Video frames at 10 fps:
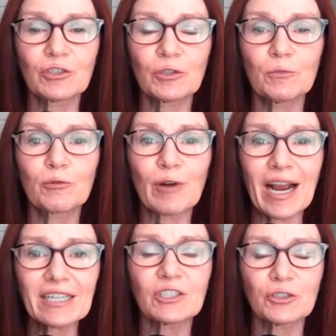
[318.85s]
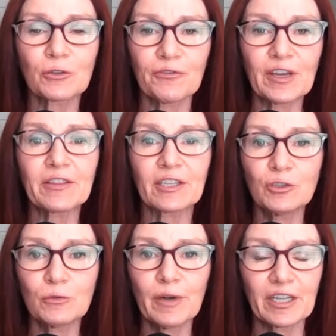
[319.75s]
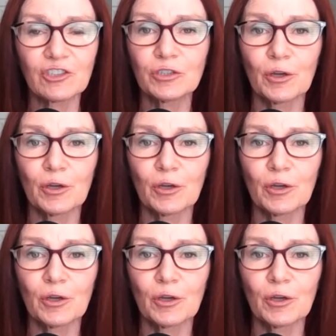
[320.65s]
to practice your faith as you wish.